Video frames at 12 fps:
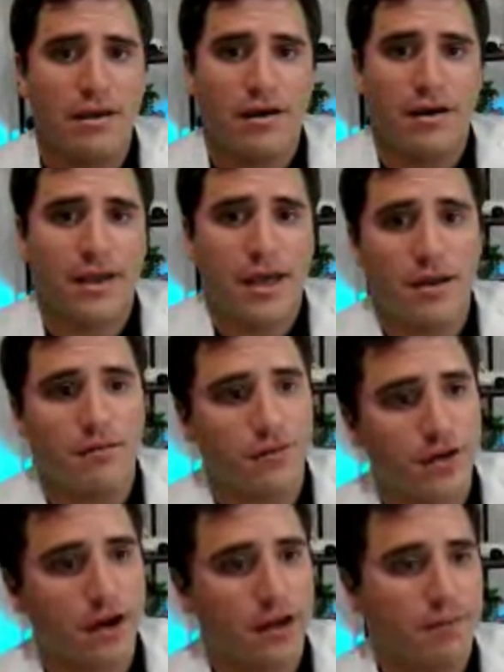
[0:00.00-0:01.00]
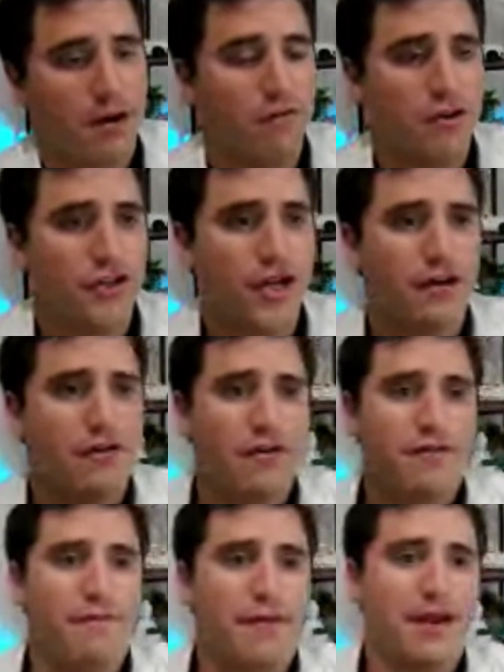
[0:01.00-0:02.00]
Again, talking about
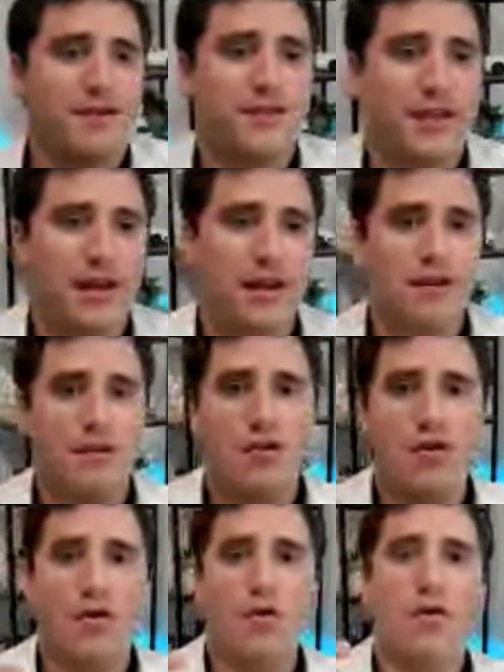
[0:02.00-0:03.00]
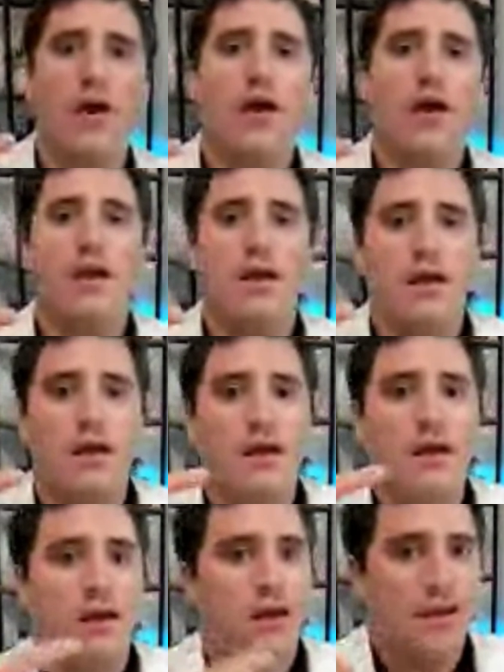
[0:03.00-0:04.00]
regenerative medicine. I know,
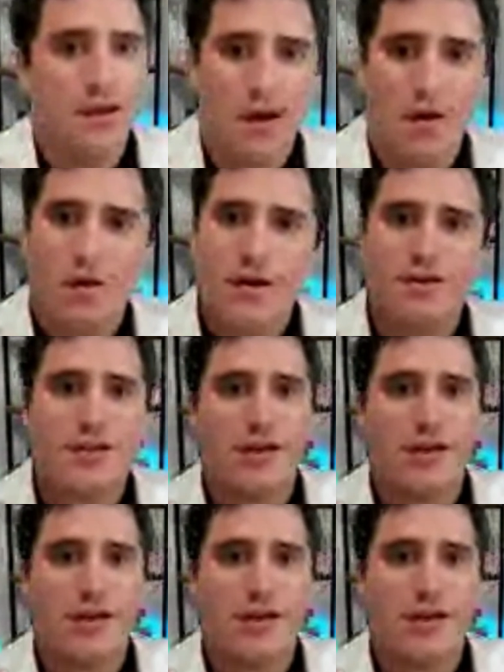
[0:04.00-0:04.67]
when you see